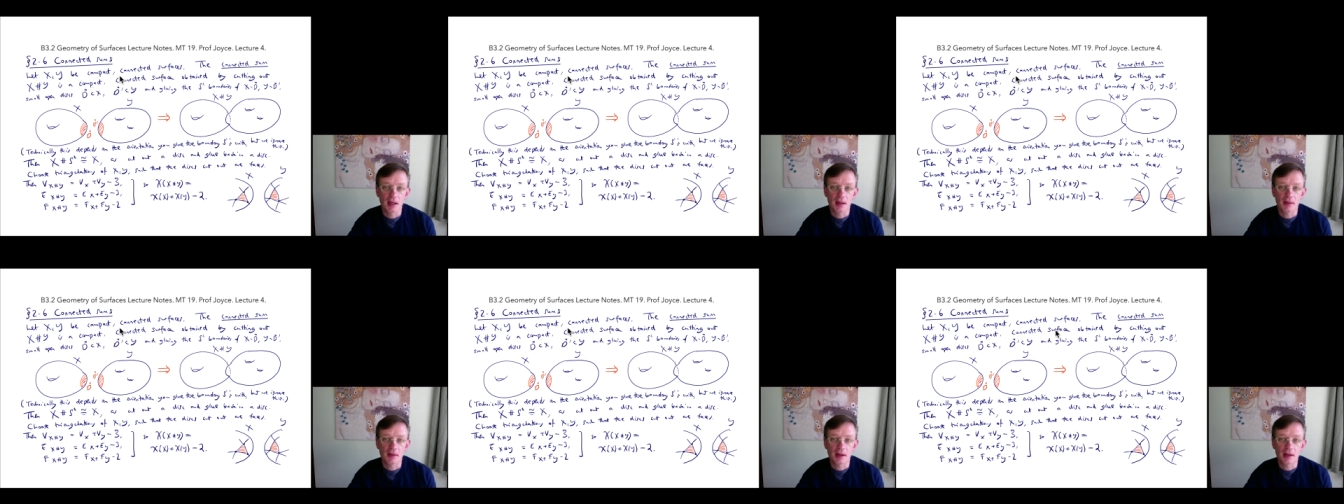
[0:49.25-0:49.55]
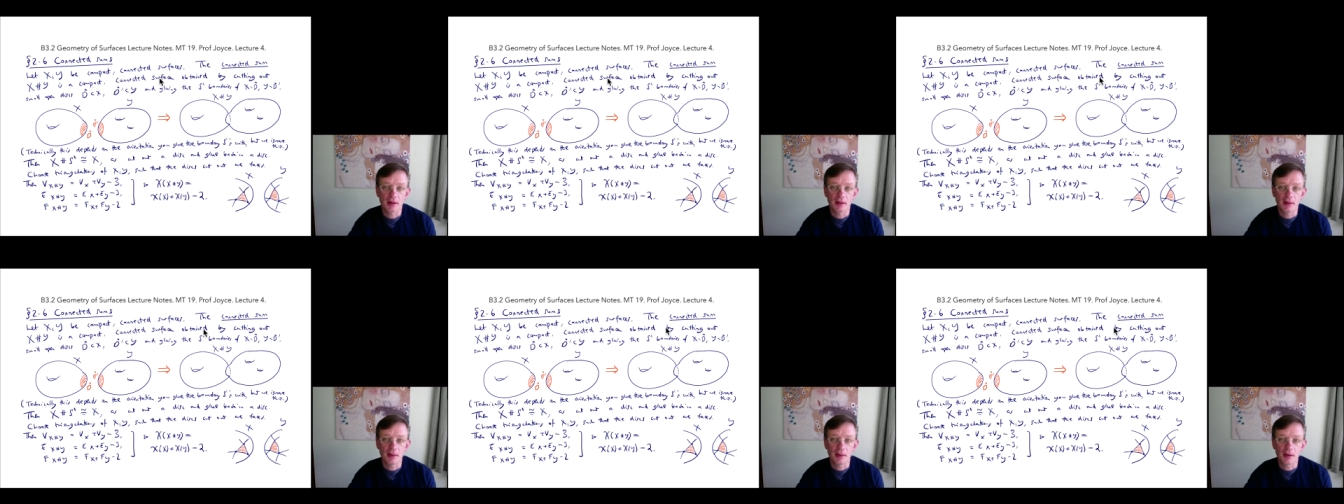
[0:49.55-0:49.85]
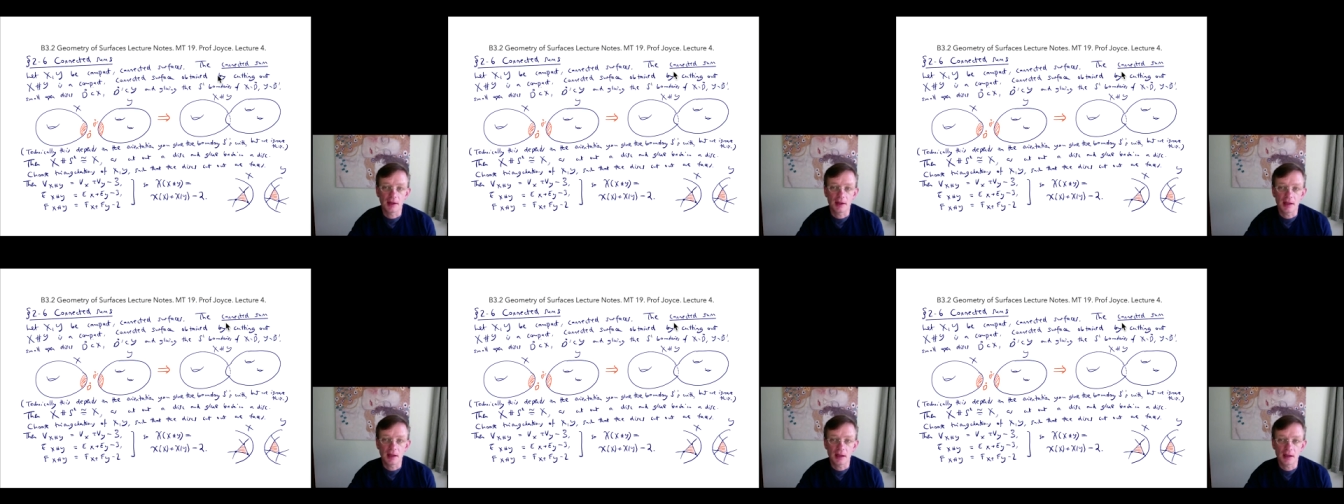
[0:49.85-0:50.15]
Then
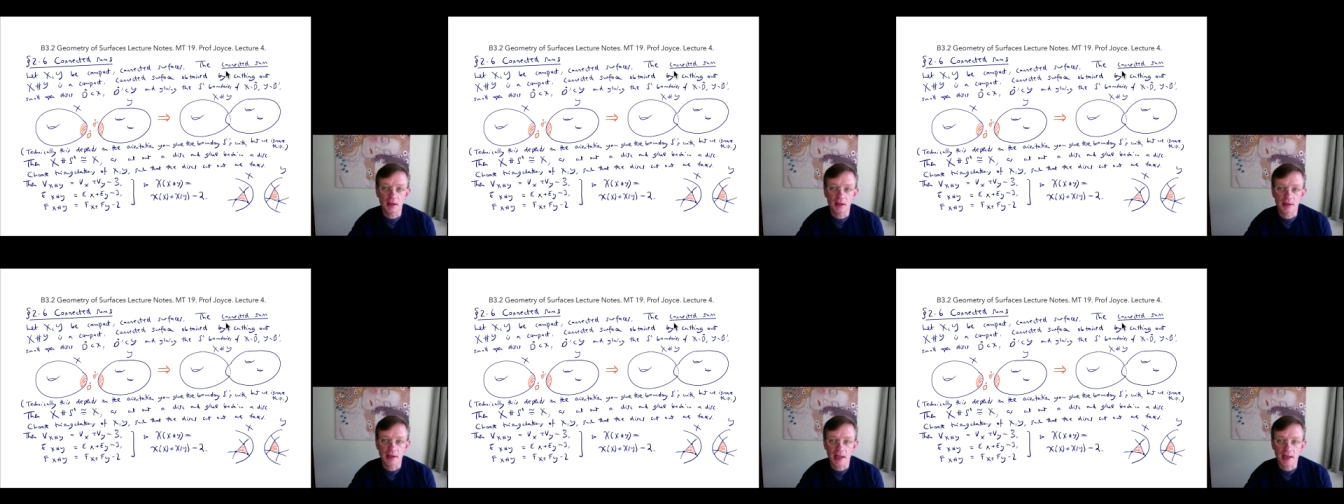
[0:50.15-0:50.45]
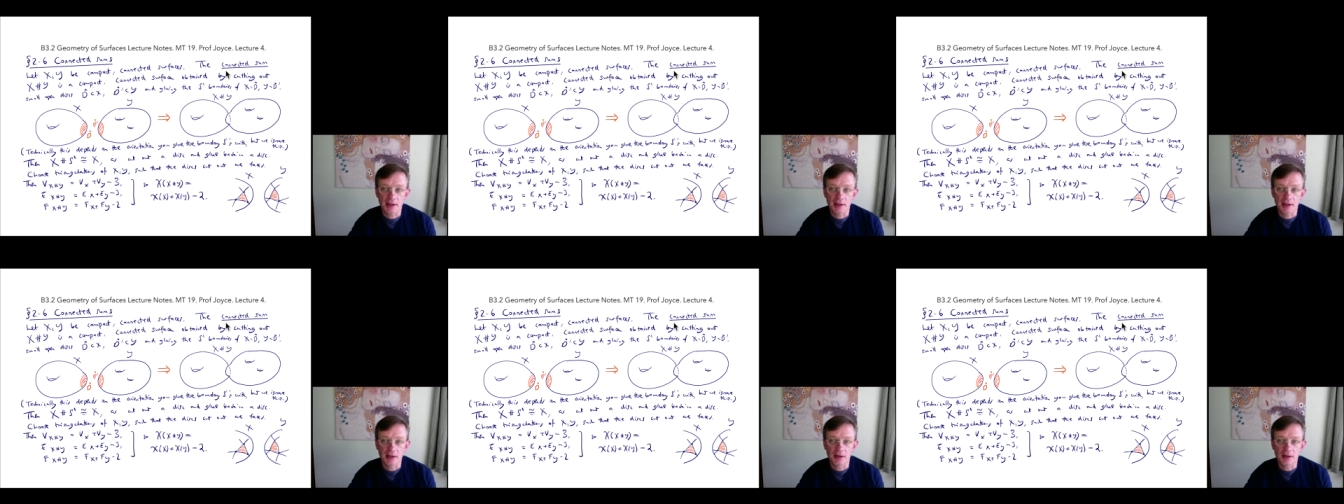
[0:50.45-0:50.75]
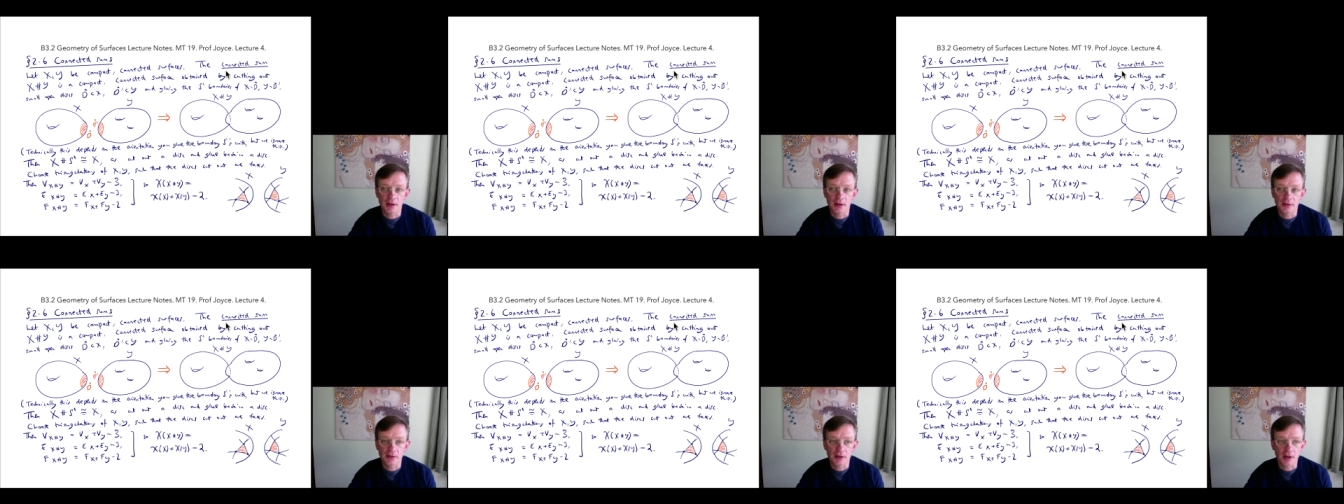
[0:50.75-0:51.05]
the
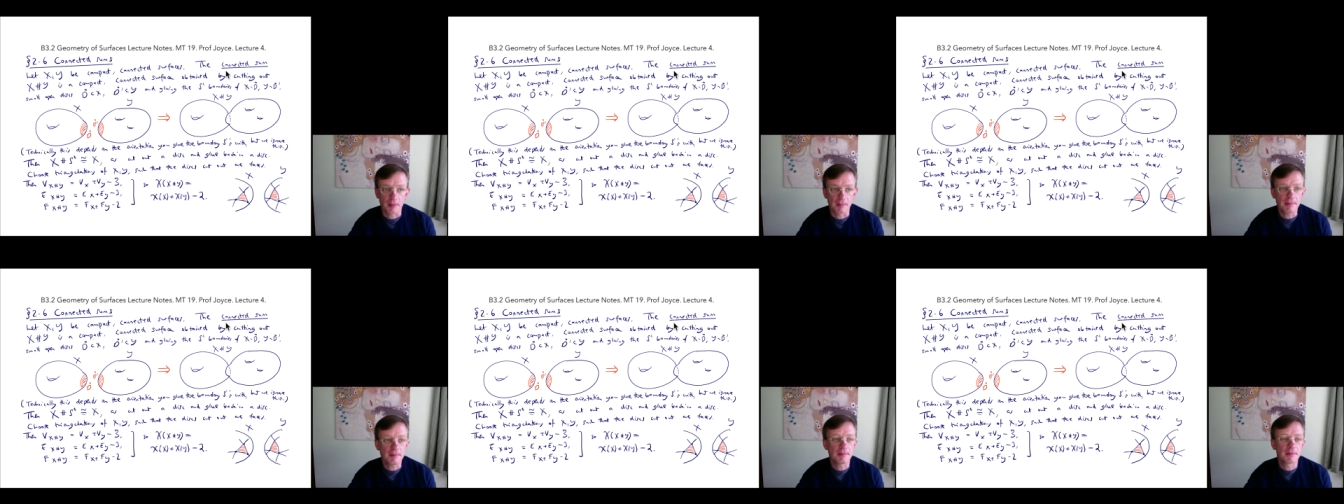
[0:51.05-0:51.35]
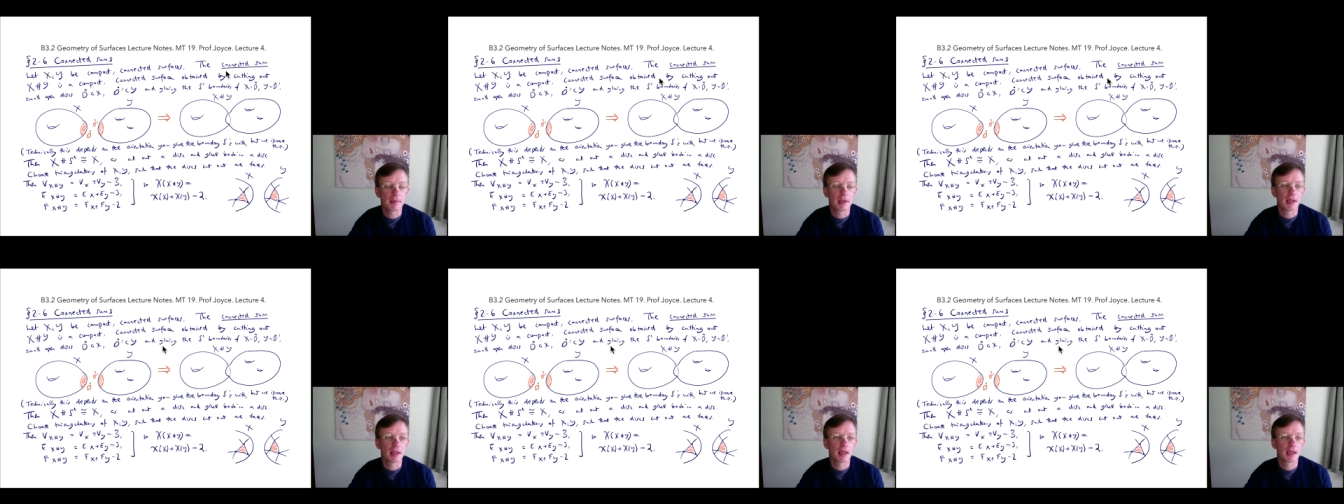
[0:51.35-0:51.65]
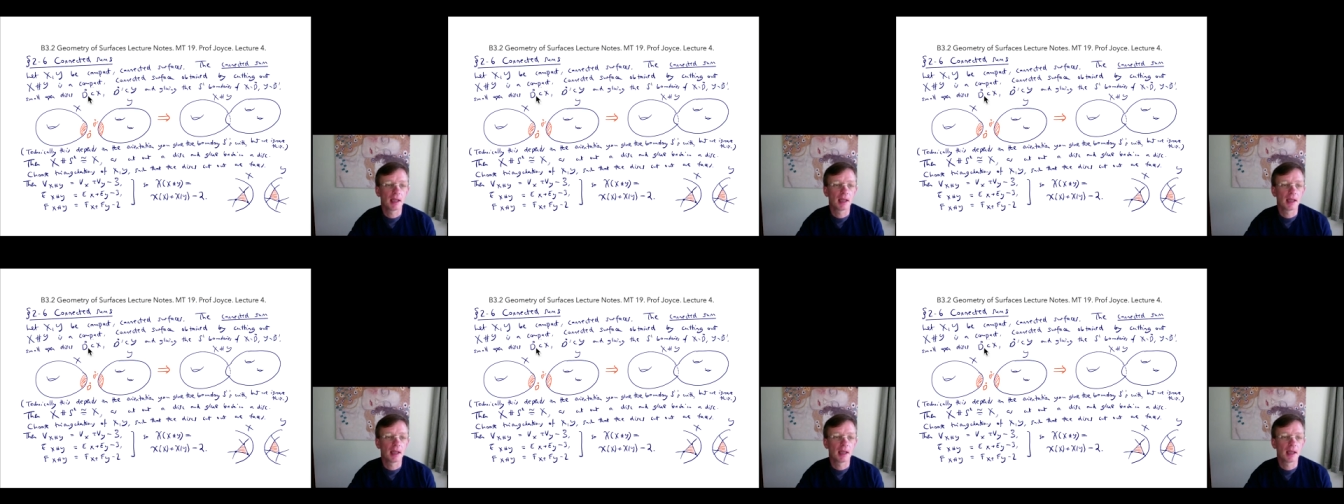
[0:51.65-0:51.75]
connected sum,